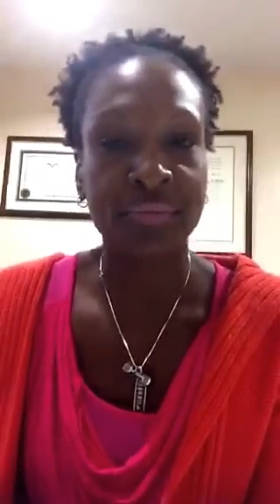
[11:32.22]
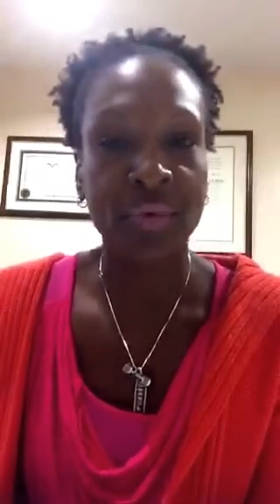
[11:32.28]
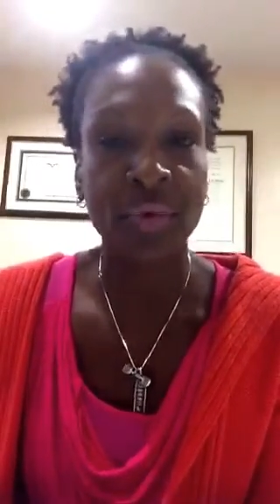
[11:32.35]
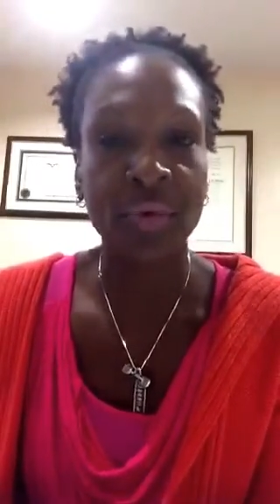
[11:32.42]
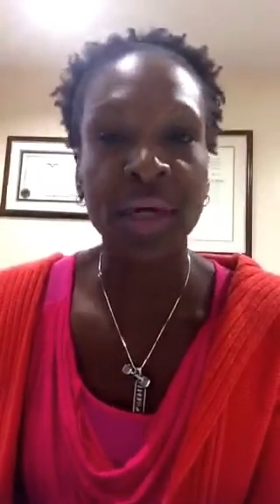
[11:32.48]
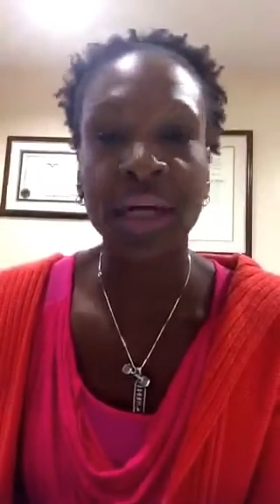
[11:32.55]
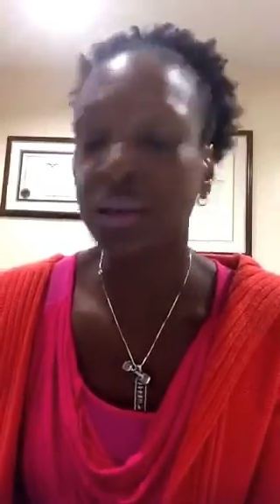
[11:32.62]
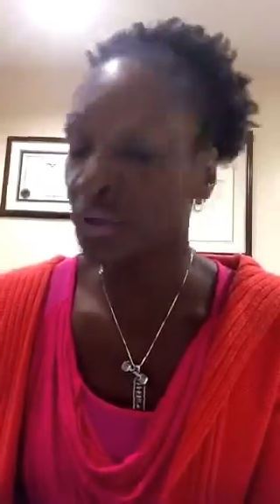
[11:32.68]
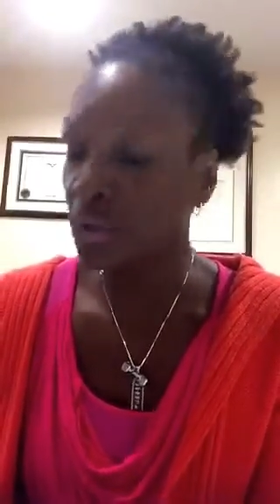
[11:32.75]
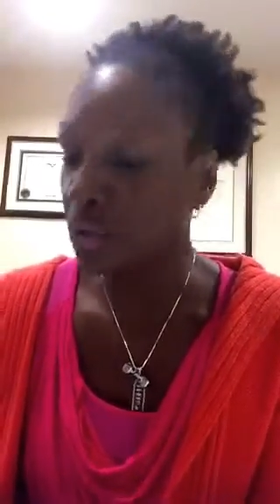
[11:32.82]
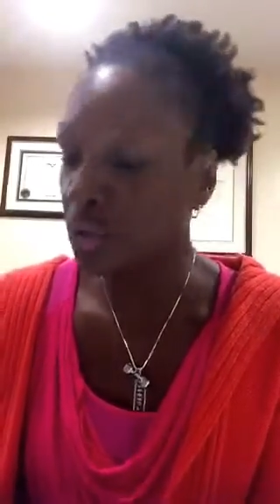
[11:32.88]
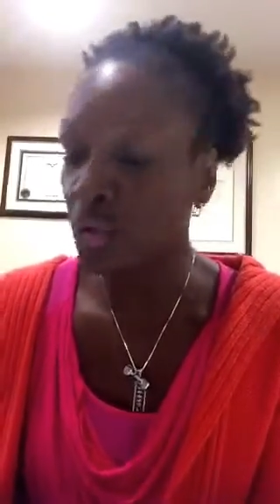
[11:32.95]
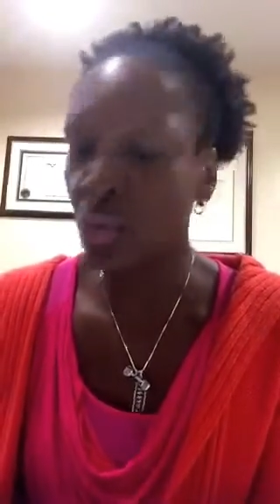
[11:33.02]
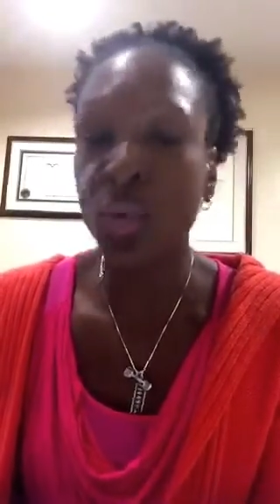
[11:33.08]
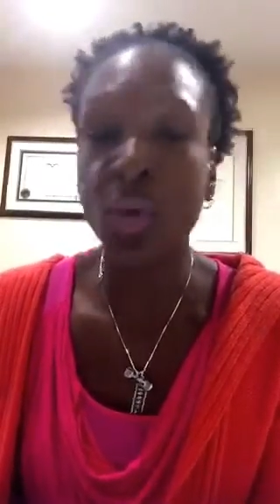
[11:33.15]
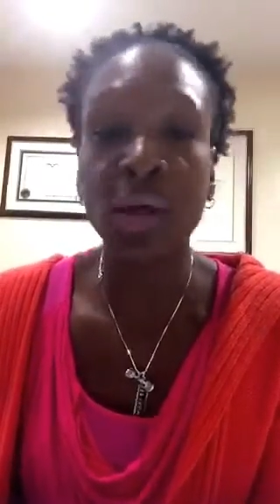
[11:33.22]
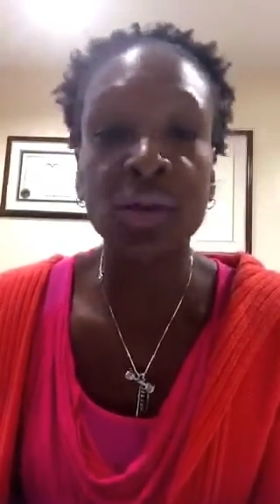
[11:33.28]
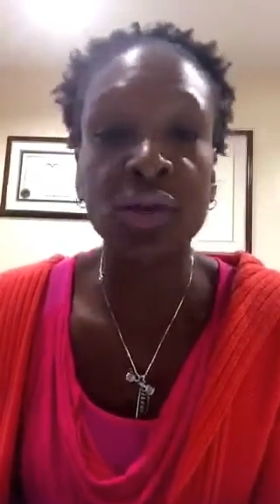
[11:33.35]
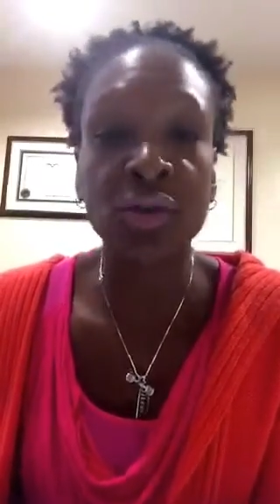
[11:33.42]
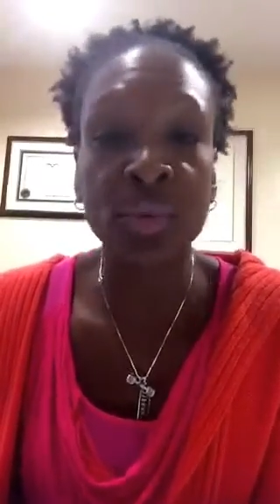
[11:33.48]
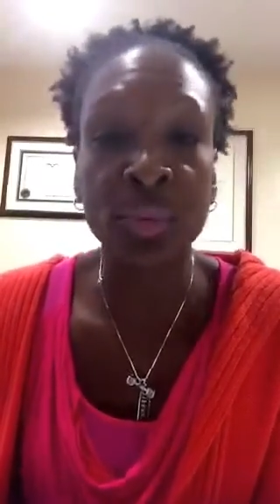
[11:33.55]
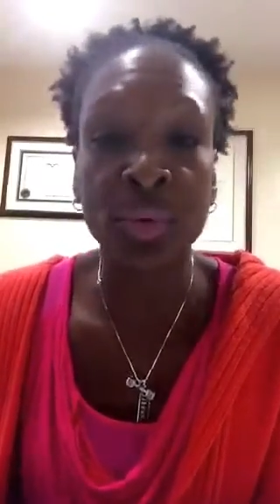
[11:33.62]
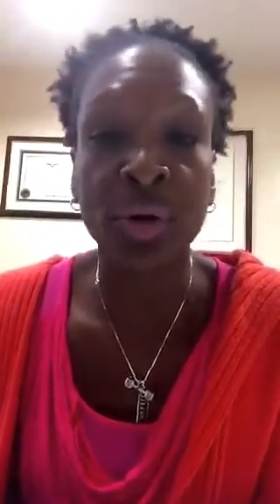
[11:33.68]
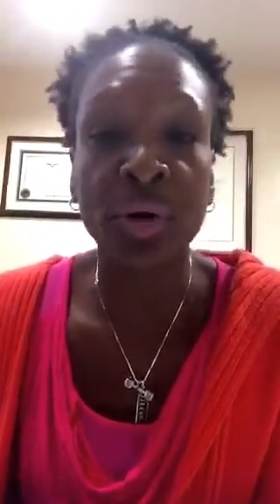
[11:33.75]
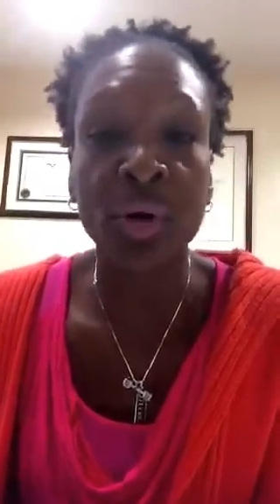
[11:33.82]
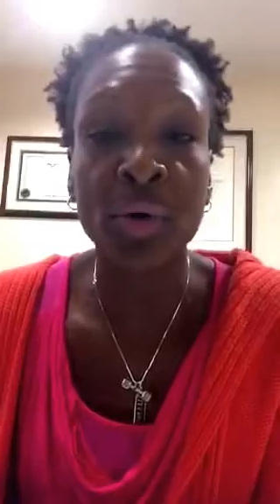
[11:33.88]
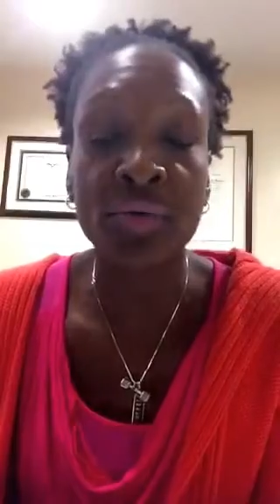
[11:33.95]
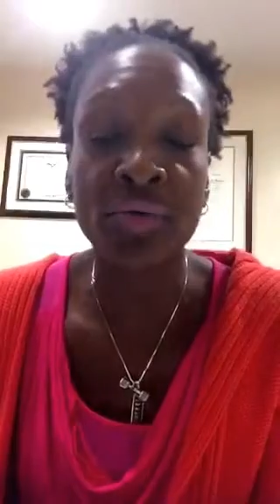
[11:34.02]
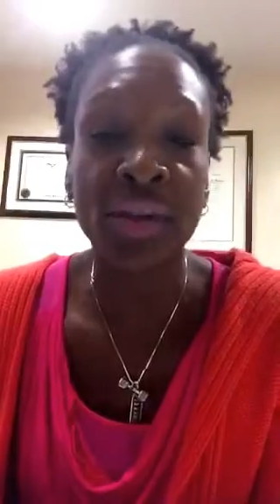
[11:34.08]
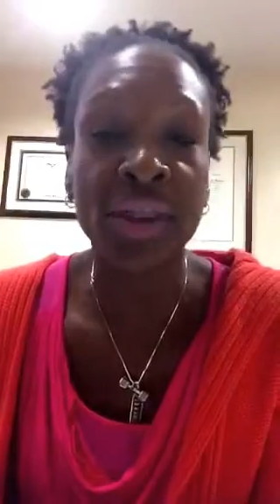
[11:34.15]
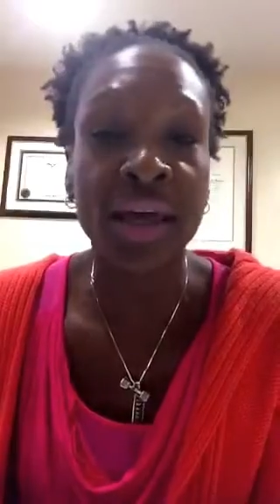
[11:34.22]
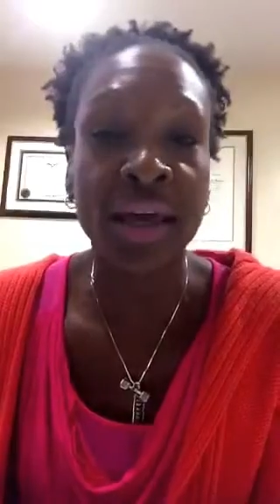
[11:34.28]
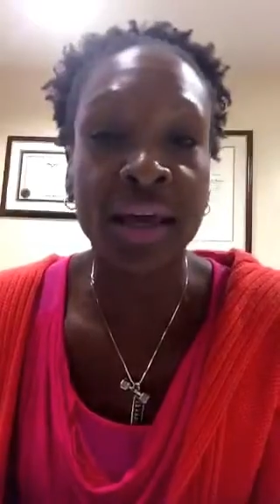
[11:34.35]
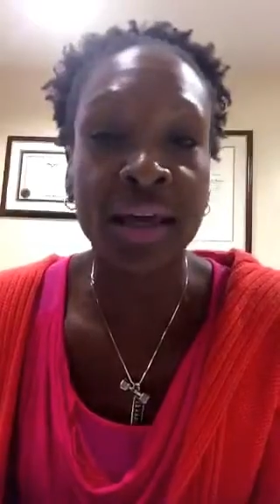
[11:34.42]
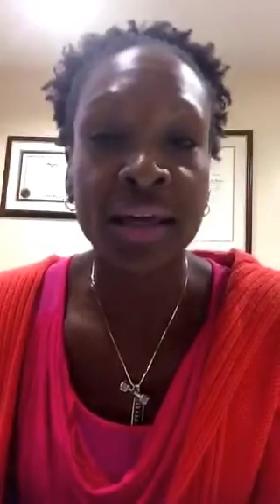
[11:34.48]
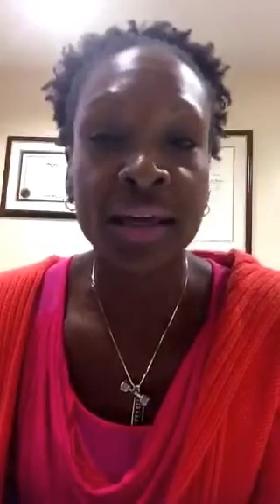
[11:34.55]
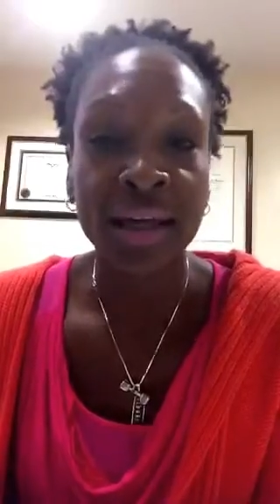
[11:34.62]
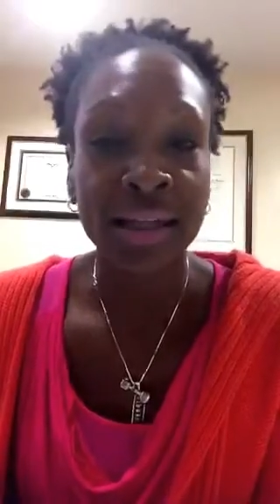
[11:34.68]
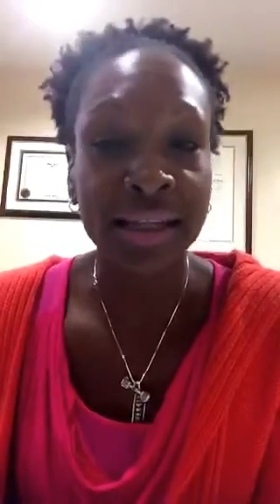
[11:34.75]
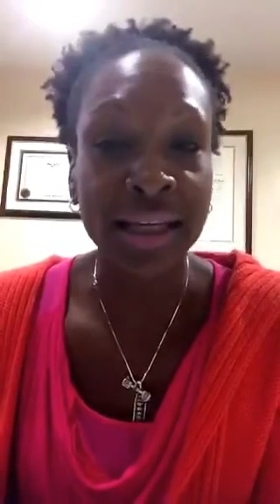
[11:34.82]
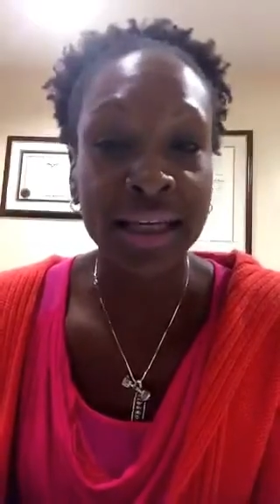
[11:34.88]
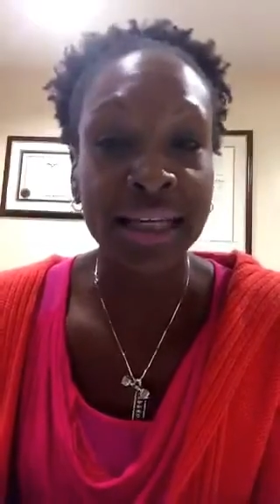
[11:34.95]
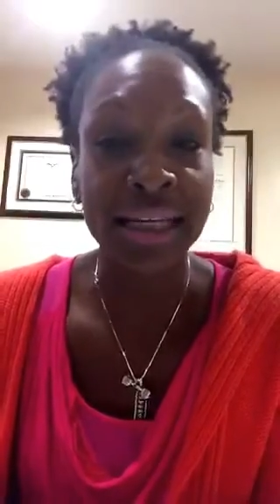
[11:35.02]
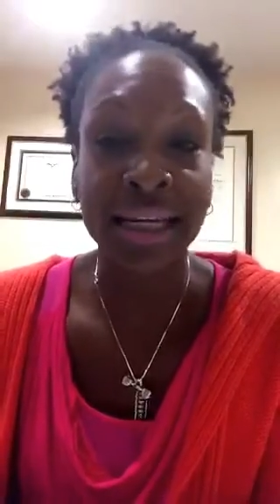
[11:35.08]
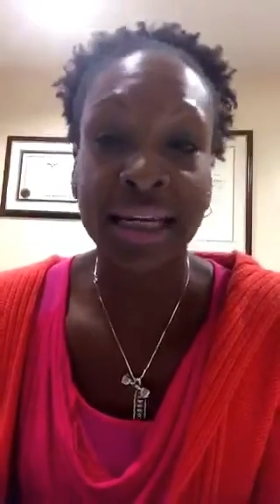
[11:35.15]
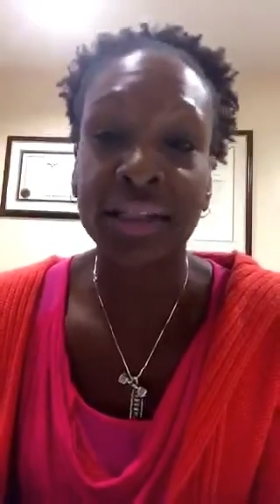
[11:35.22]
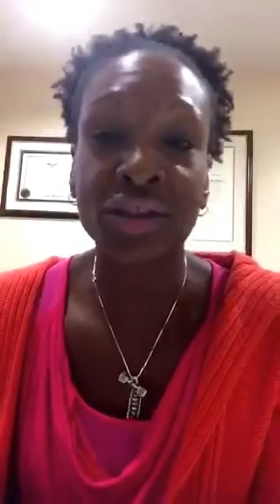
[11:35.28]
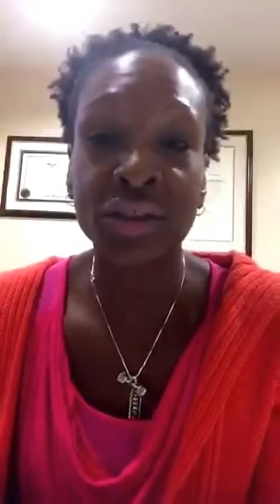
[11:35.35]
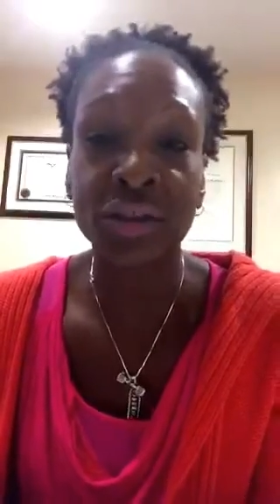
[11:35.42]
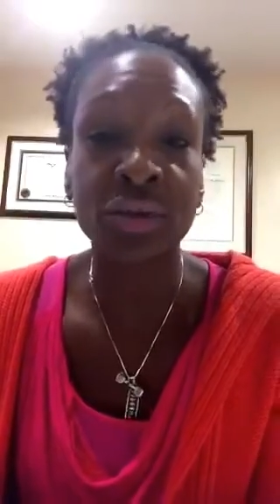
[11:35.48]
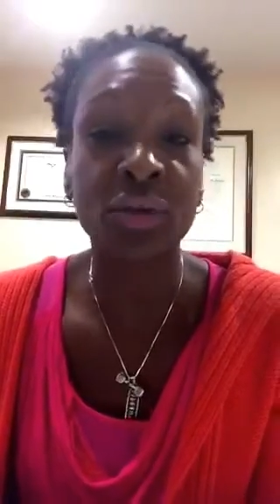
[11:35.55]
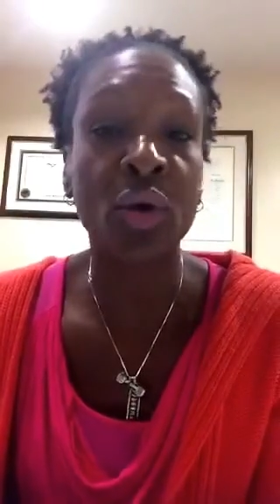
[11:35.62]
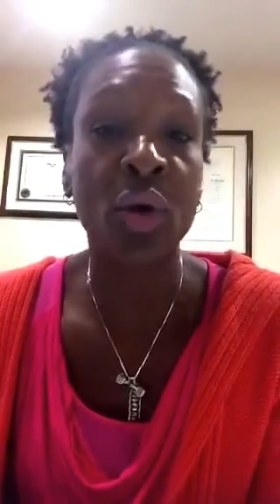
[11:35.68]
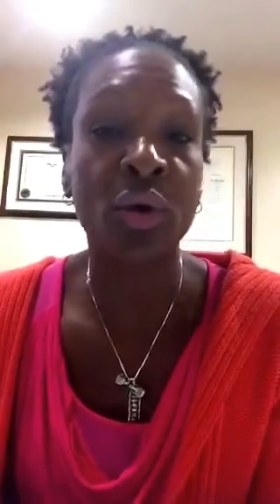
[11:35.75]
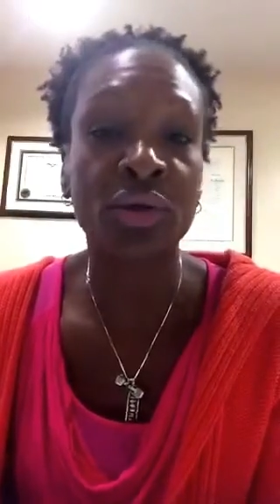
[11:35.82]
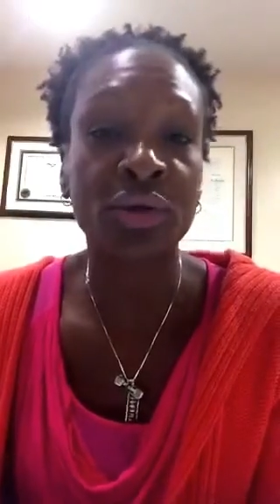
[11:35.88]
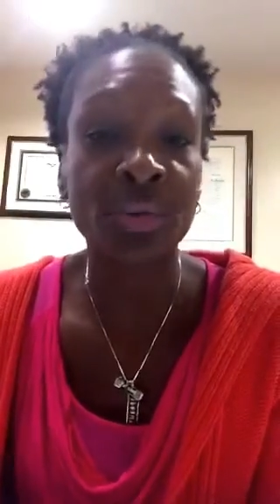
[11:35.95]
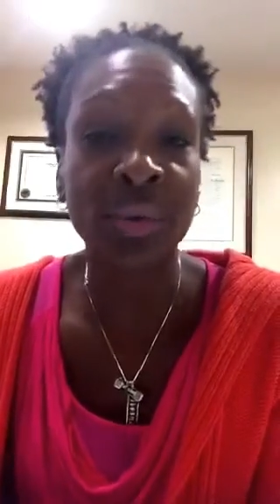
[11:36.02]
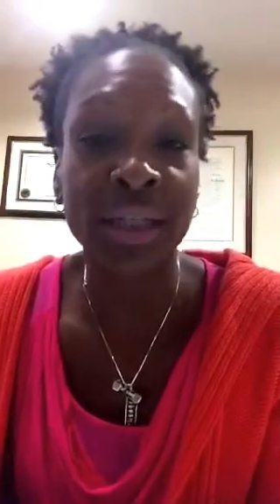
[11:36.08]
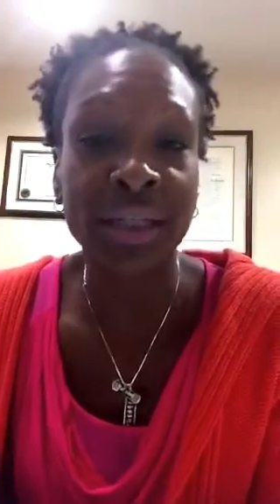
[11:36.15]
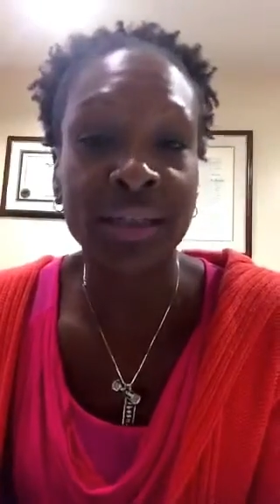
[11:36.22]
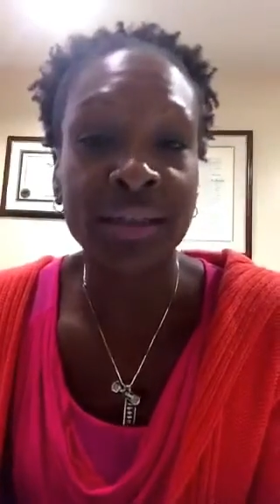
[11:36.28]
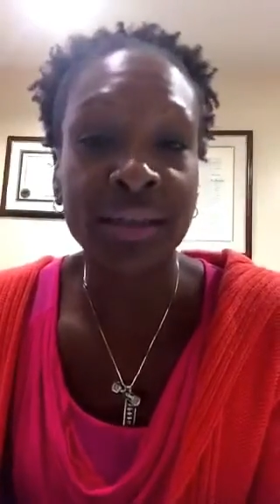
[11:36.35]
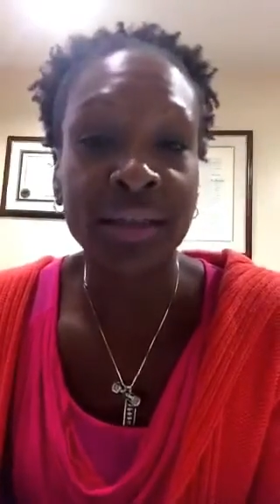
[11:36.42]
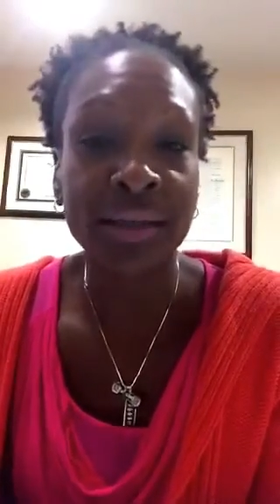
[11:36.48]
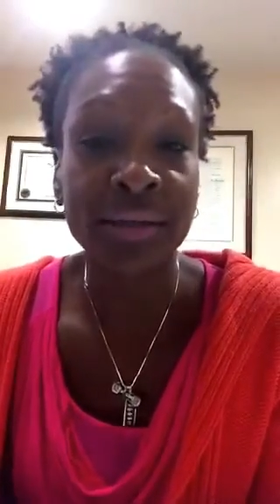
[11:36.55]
Okay? So you want to troop on over there thinking that shit is all sweet.